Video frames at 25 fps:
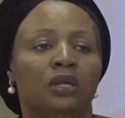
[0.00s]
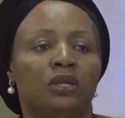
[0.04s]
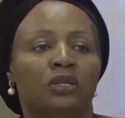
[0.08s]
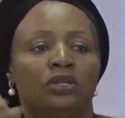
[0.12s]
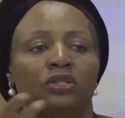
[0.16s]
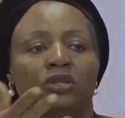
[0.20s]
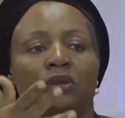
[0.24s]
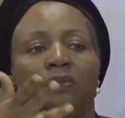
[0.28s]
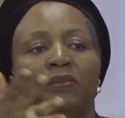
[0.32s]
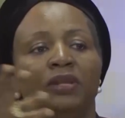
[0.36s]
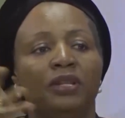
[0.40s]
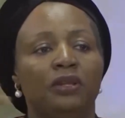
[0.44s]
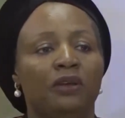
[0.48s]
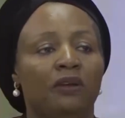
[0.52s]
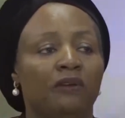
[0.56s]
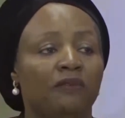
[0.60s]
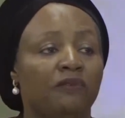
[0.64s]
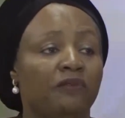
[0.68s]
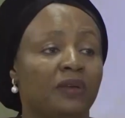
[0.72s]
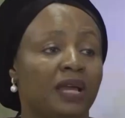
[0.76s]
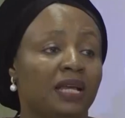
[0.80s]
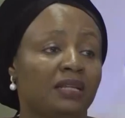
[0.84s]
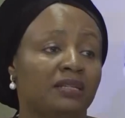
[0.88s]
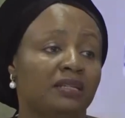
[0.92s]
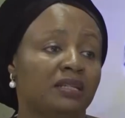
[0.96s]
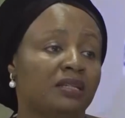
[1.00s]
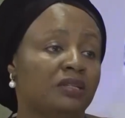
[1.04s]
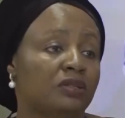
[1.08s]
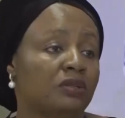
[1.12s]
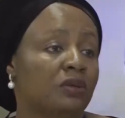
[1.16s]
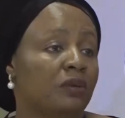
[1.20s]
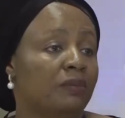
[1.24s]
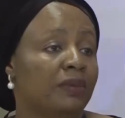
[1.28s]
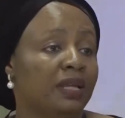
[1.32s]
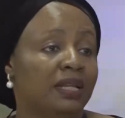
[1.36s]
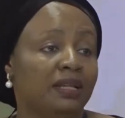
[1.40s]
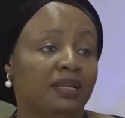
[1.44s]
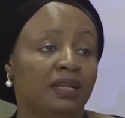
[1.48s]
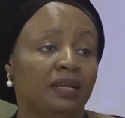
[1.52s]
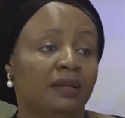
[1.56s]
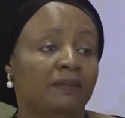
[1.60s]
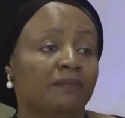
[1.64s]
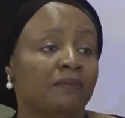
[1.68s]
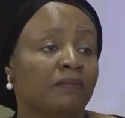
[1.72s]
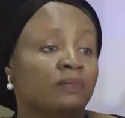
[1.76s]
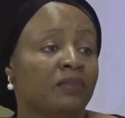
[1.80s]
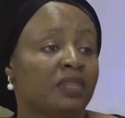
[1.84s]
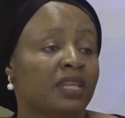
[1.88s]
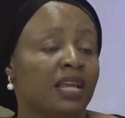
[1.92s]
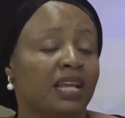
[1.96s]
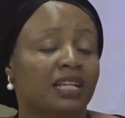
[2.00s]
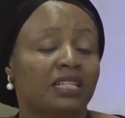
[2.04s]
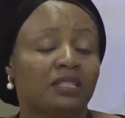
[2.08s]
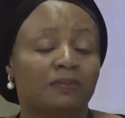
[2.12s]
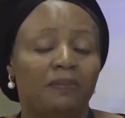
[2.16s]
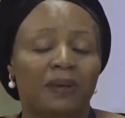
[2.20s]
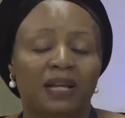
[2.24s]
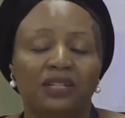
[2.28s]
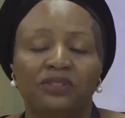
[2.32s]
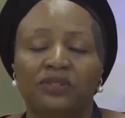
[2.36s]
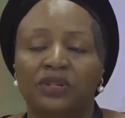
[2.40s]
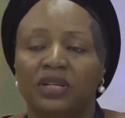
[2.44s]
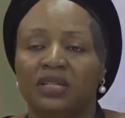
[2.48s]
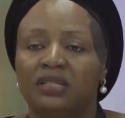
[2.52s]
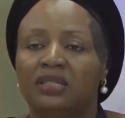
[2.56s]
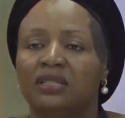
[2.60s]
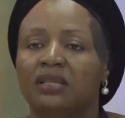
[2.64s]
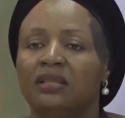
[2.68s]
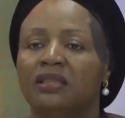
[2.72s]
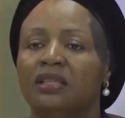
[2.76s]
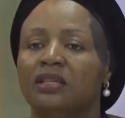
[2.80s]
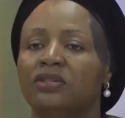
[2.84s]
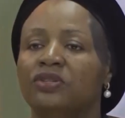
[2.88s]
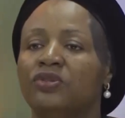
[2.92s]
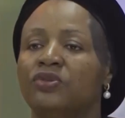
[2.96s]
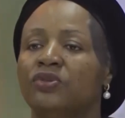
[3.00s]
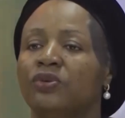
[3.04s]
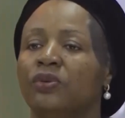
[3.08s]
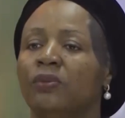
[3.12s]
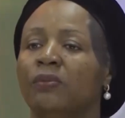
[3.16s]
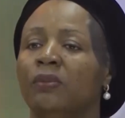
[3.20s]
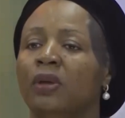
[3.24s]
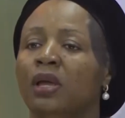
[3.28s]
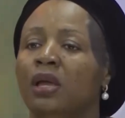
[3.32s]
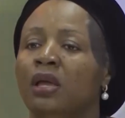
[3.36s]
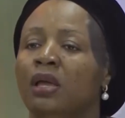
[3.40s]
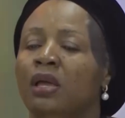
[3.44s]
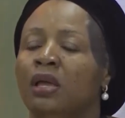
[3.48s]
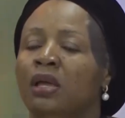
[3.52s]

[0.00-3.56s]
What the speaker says: so many of you, I see so many expatriates in this room,